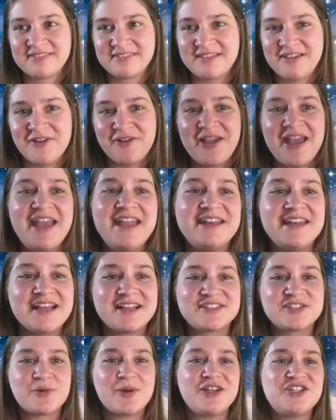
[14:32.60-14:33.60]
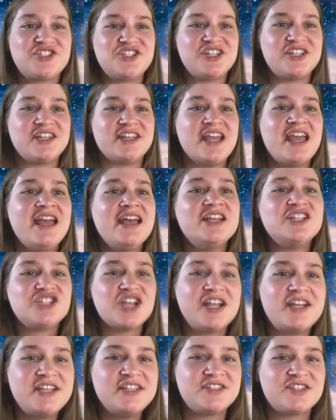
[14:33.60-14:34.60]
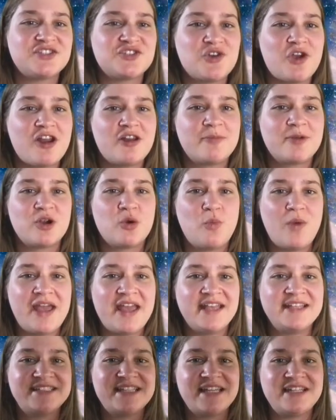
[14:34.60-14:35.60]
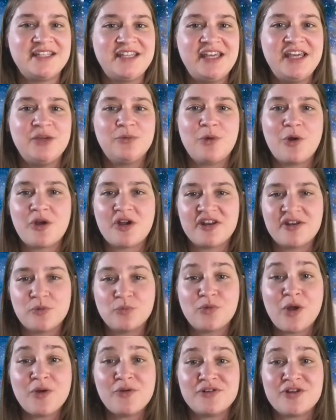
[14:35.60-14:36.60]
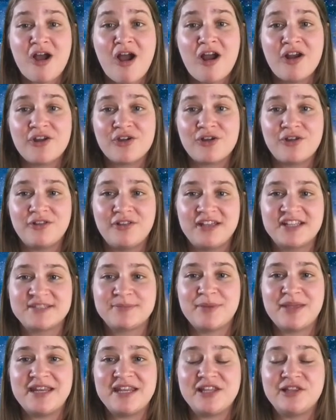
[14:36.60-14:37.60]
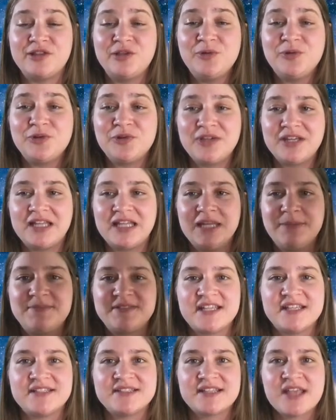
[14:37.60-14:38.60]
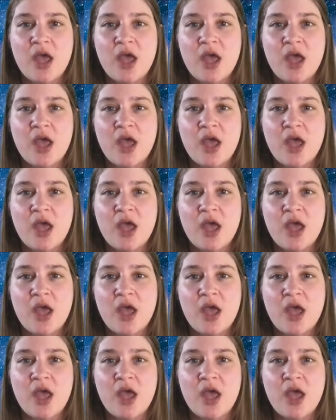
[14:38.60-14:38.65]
Okay, next question. Chinese astronomer Wang Zhenyi wrote an article explaining lunar eclipses.